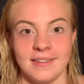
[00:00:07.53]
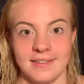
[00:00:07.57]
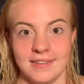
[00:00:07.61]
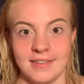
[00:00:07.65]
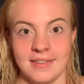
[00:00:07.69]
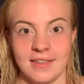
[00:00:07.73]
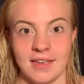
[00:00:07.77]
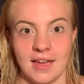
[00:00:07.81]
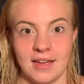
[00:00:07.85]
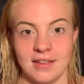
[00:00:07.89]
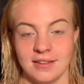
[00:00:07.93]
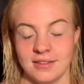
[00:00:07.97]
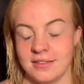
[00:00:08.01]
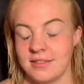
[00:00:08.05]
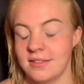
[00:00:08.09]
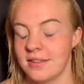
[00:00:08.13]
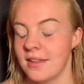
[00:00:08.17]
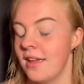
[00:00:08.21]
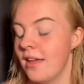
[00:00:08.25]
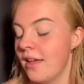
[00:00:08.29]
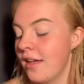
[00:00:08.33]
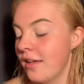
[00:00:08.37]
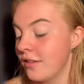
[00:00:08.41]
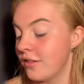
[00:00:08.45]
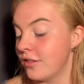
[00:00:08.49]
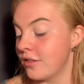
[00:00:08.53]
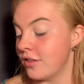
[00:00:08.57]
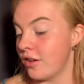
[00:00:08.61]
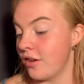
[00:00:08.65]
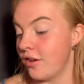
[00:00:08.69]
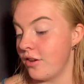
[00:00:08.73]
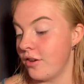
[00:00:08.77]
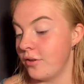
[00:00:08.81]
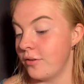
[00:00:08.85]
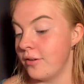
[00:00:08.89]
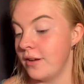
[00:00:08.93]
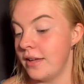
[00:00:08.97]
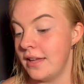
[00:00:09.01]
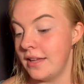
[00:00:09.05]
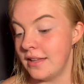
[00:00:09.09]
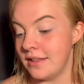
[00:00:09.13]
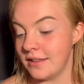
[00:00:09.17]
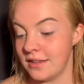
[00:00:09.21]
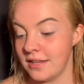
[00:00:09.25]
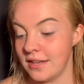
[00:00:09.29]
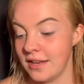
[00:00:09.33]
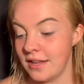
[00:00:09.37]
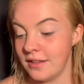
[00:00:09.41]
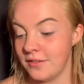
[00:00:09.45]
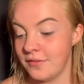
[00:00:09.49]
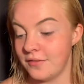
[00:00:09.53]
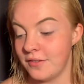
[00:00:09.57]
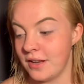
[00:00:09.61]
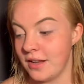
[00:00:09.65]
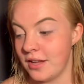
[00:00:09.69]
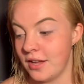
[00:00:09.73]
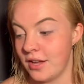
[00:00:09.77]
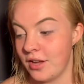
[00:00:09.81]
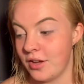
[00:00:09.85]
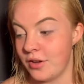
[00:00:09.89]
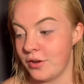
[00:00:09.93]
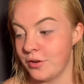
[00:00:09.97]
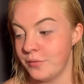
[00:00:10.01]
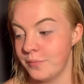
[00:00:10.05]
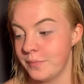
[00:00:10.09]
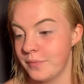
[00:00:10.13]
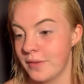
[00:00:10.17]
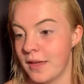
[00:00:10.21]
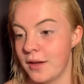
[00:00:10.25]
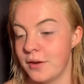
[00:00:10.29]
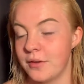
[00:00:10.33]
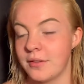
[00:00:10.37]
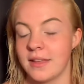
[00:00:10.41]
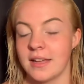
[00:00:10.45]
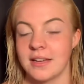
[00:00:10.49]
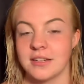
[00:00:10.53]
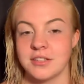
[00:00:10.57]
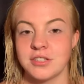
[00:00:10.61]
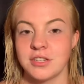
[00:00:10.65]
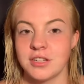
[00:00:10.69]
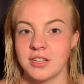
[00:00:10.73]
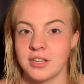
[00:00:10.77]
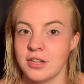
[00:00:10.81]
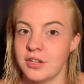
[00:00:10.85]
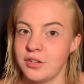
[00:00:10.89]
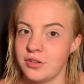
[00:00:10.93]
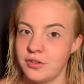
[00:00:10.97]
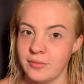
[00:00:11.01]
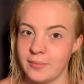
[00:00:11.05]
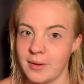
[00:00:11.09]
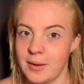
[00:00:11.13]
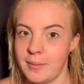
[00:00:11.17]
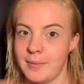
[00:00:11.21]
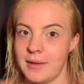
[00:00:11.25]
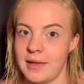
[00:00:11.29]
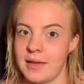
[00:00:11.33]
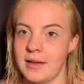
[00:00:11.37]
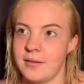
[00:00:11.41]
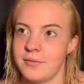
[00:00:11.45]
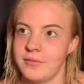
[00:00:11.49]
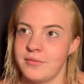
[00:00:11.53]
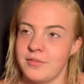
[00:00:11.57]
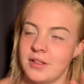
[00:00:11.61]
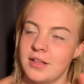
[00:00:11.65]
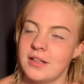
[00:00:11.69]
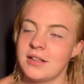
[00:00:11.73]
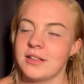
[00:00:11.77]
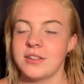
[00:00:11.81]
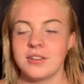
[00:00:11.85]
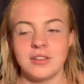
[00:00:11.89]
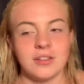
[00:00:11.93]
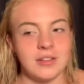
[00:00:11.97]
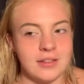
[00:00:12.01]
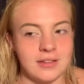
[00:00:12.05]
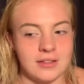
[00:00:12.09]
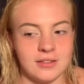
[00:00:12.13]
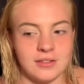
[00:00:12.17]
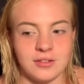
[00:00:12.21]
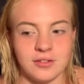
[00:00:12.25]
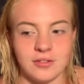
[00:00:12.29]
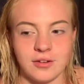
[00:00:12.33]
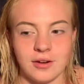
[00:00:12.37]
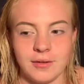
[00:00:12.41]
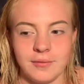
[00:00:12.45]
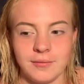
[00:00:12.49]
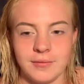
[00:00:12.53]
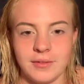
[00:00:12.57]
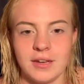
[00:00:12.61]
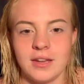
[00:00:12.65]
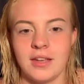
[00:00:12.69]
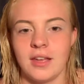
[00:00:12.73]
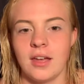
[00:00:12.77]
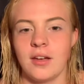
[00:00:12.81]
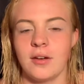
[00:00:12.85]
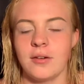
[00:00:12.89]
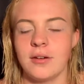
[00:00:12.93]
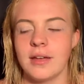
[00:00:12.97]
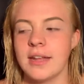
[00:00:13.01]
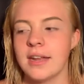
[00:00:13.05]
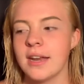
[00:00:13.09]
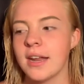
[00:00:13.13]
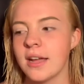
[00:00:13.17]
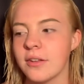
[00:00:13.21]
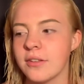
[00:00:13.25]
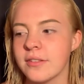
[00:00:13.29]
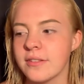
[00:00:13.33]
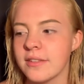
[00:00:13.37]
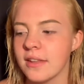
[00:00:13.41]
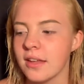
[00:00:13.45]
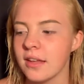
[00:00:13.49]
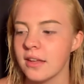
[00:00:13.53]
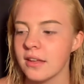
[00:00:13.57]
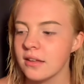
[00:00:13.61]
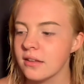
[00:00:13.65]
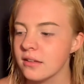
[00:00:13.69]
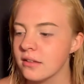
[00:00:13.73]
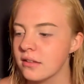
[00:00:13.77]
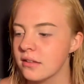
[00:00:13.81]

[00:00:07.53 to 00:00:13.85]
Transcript: Yes. So in today's video, I was actually gonna do my makeup for like a little Instagram video, and I was like,